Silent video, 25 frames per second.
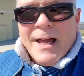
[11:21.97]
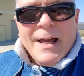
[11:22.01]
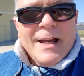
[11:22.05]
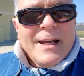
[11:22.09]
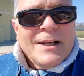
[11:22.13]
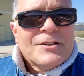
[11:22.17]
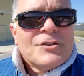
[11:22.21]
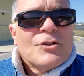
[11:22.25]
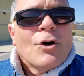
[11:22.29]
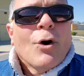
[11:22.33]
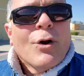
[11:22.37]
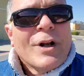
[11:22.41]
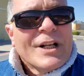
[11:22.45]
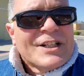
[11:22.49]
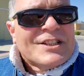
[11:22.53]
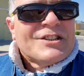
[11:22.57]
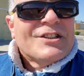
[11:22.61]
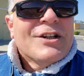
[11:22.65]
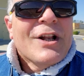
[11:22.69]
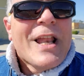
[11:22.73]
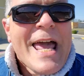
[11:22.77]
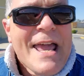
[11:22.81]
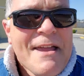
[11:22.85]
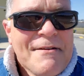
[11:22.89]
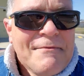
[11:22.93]
It's called a
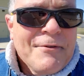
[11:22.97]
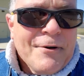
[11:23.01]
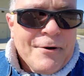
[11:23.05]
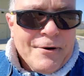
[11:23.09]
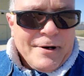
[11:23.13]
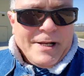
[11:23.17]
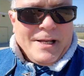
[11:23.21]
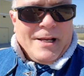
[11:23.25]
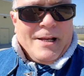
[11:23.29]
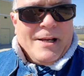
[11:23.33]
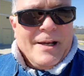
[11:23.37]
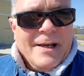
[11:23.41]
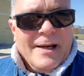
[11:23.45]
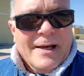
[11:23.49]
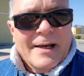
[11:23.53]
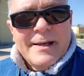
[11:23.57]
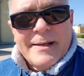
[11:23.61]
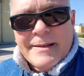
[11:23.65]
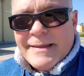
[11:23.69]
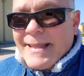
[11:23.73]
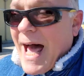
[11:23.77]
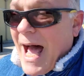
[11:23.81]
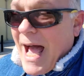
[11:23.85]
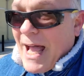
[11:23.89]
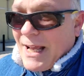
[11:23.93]
slavery.
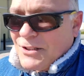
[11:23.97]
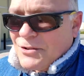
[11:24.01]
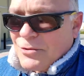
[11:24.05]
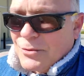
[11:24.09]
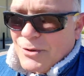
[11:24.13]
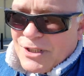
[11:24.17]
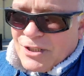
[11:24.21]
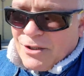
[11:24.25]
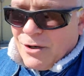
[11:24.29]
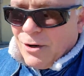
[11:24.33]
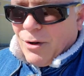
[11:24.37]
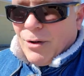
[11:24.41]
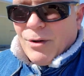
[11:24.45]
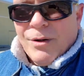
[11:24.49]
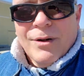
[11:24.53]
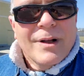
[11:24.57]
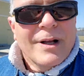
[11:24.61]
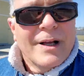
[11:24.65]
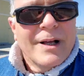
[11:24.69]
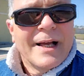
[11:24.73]
That is what it's called,